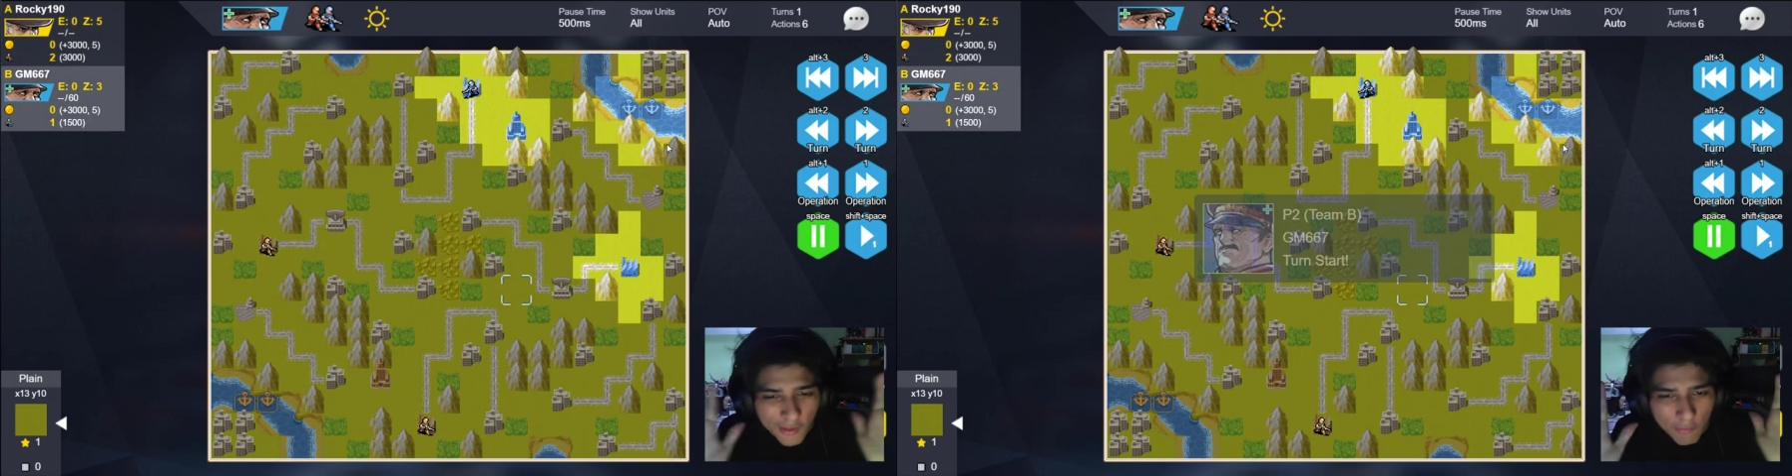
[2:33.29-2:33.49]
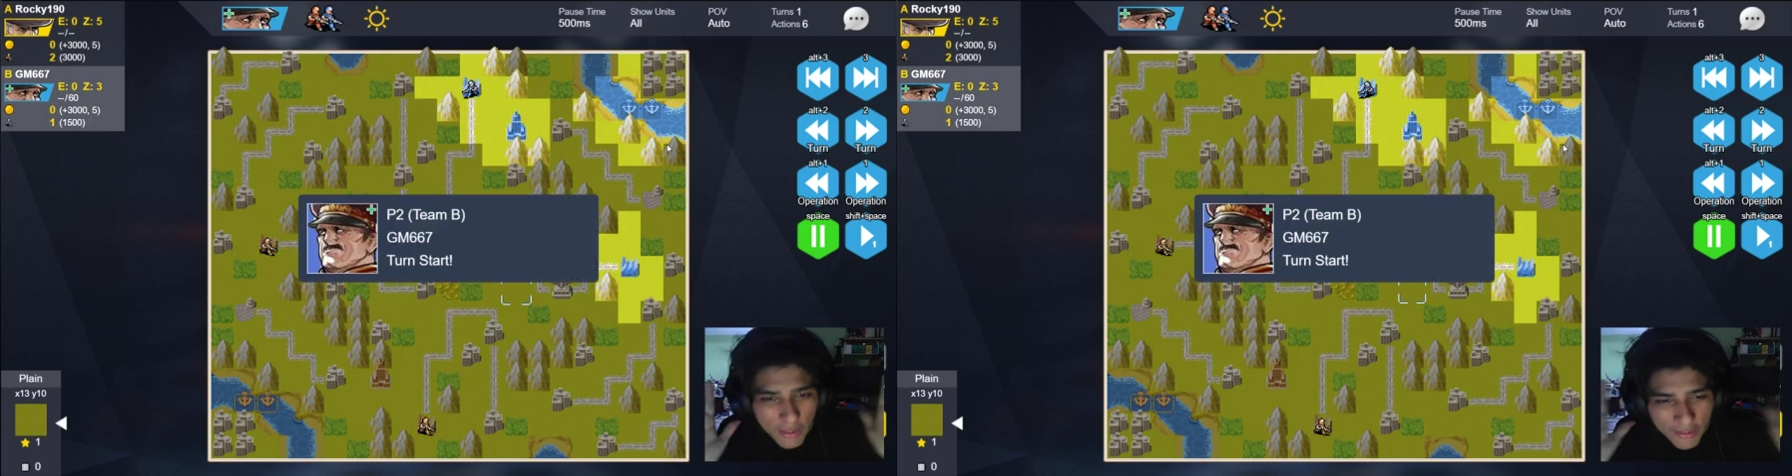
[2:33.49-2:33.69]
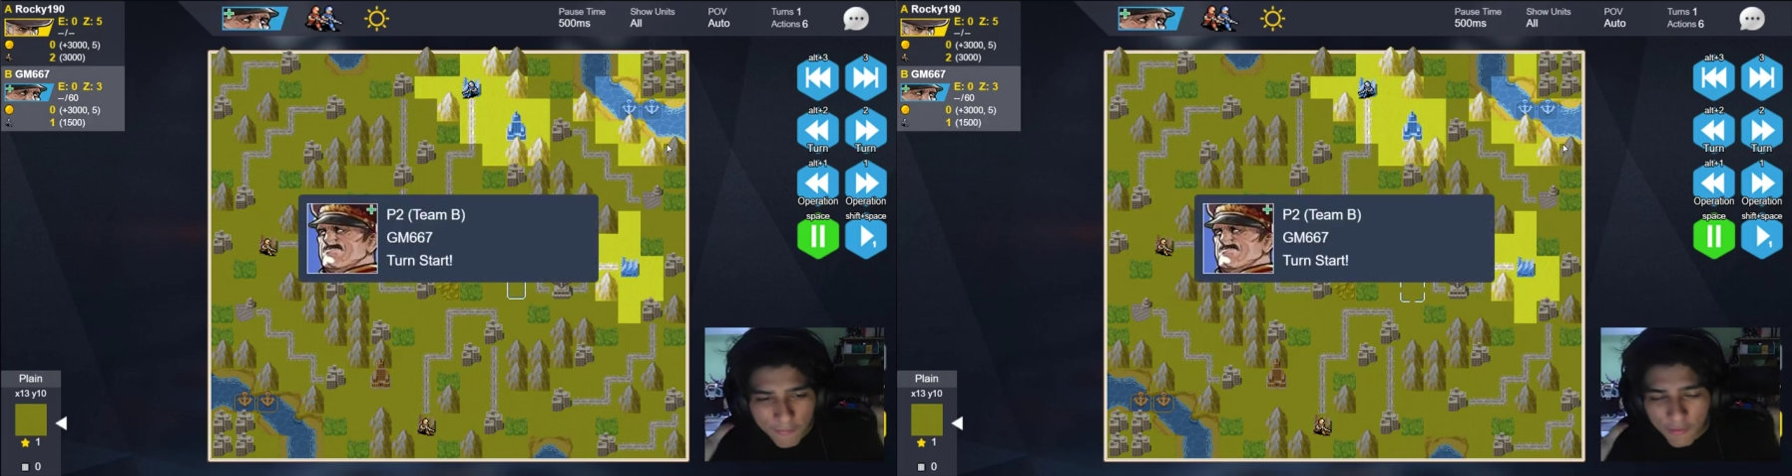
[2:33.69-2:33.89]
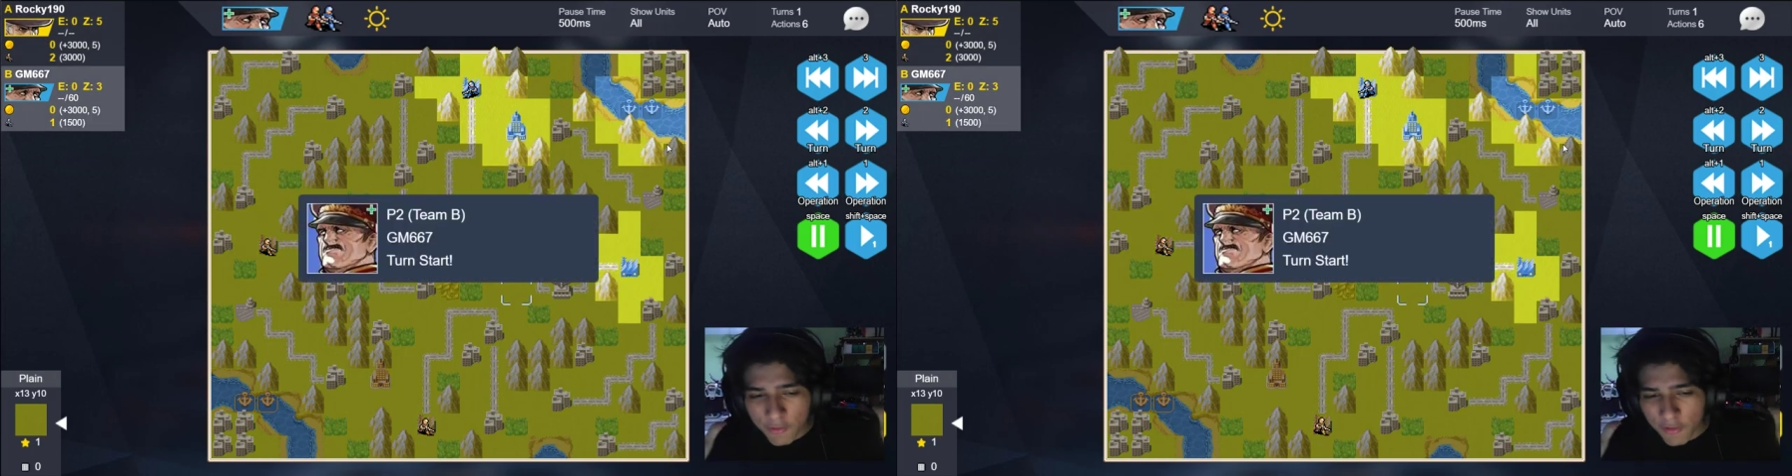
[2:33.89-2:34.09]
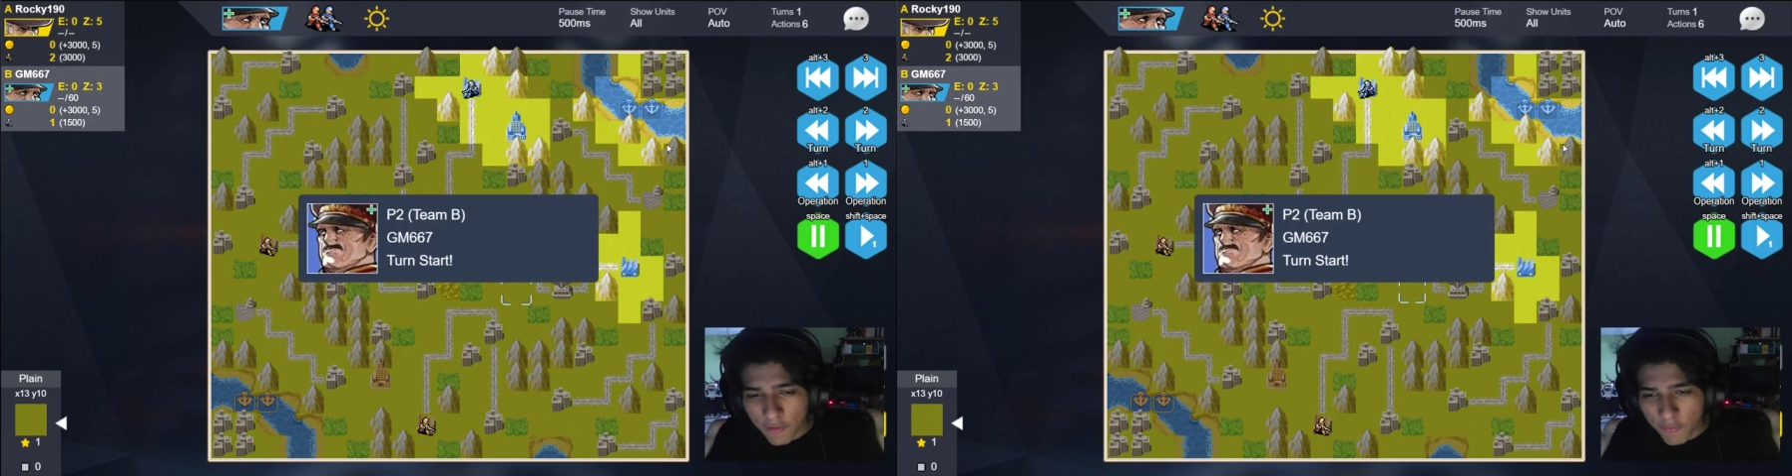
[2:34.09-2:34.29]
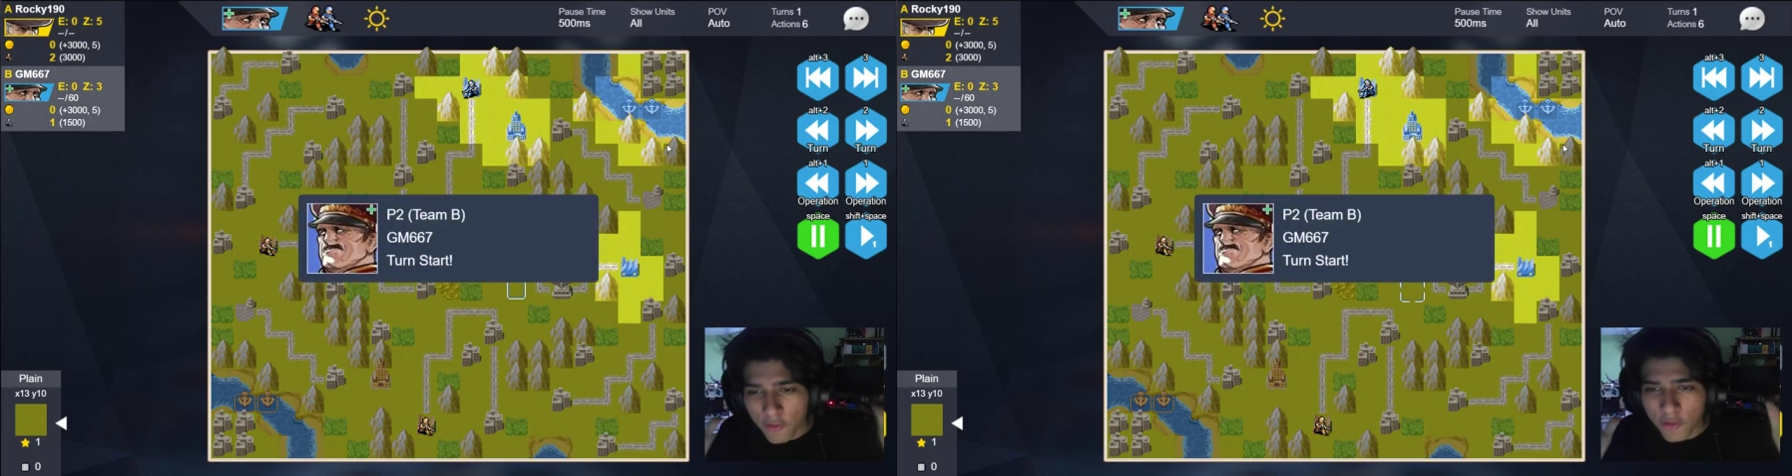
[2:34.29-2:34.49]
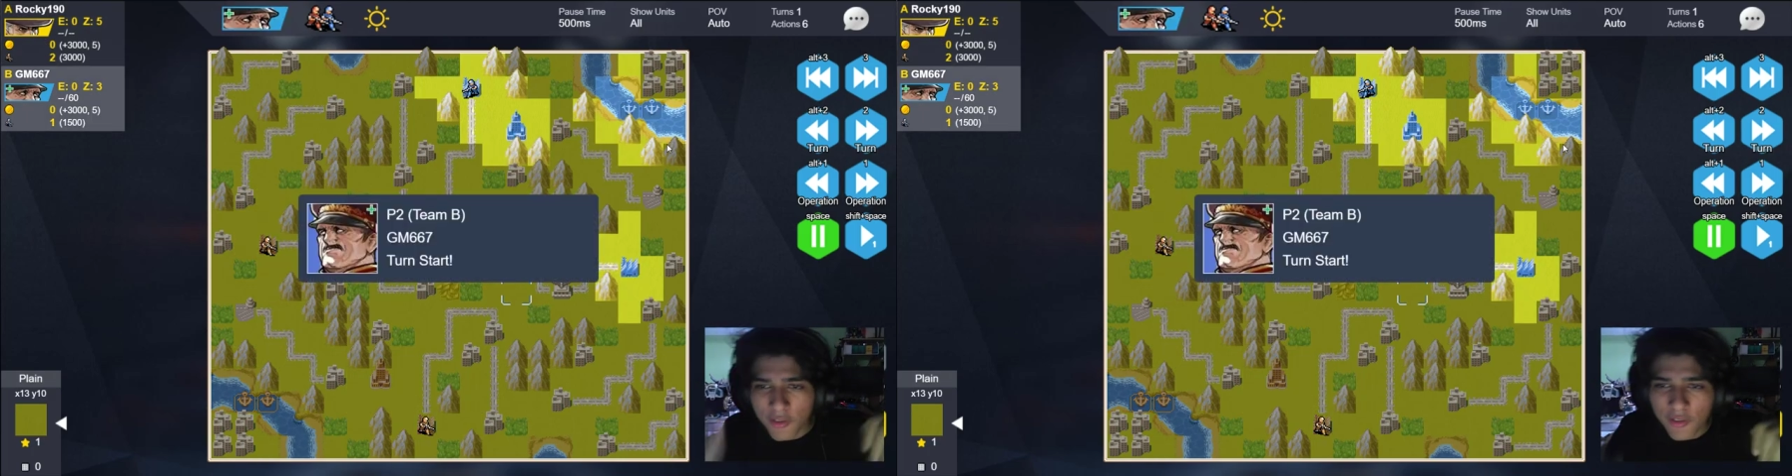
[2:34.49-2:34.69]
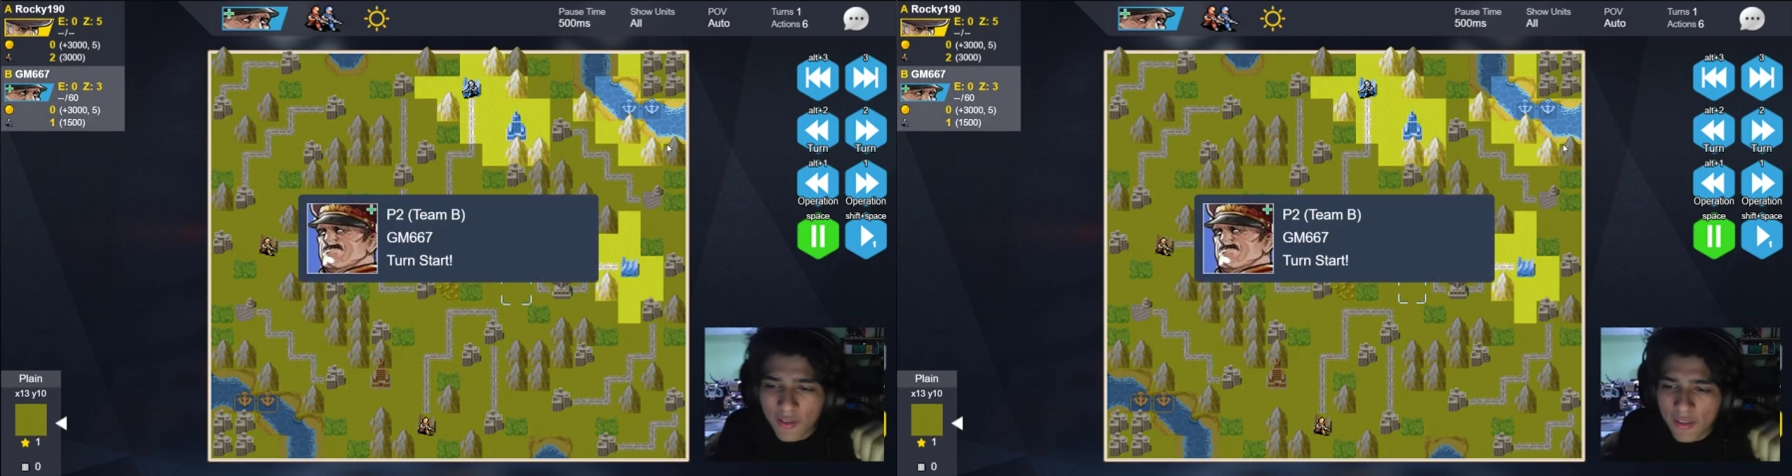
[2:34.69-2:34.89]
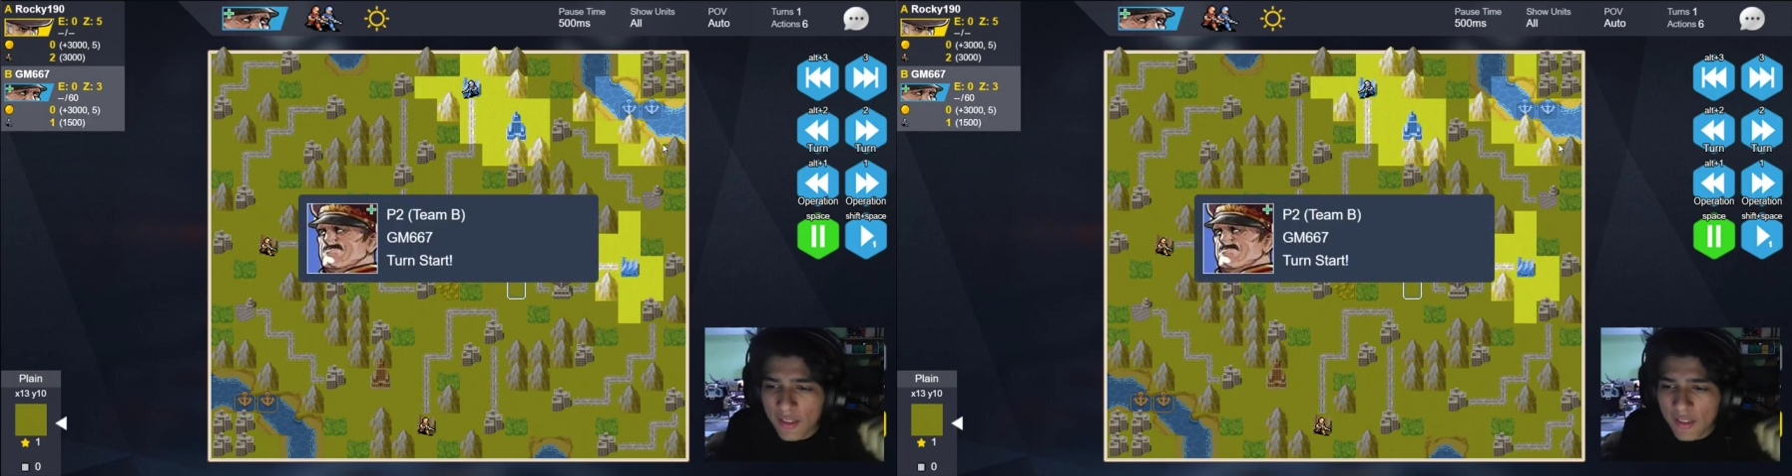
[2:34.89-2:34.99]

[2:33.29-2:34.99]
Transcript: start with an infantry, of course.